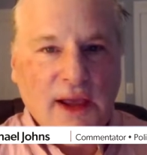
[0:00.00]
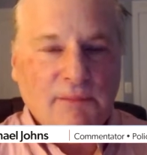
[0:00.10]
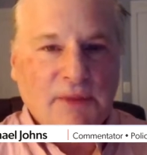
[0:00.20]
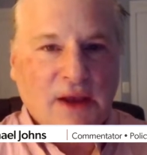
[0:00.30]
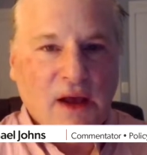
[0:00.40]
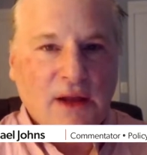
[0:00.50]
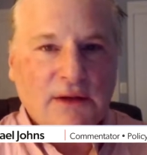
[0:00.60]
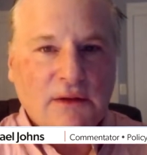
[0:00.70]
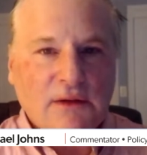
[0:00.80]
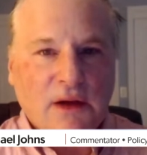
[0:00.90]
and
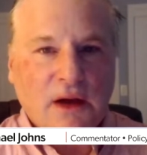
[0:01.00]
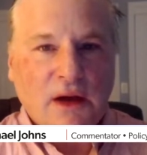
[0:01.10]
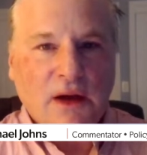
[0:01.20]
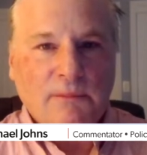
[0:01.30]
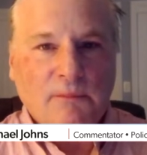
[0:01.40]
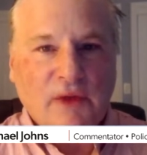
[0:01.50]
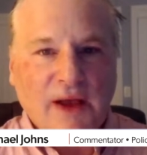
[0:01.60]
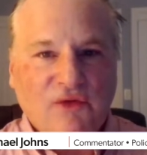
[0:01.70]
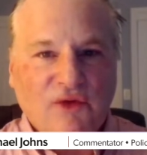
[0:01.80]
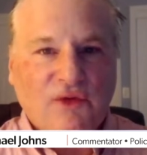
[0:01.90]
begun uh,
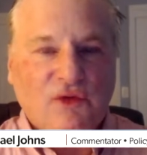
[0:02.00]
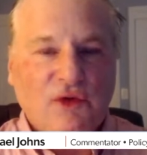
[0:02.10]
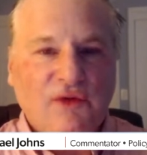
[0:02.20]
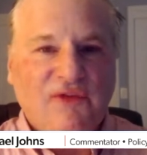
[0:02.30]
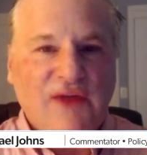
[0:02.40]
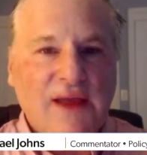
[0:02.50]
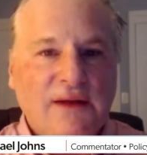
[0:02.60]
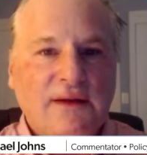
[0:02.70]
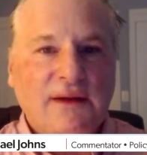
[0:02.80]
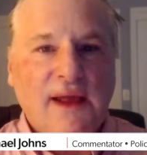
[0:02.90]
not just to
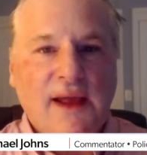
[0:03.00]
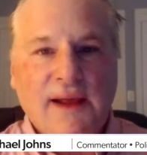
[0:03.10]
defend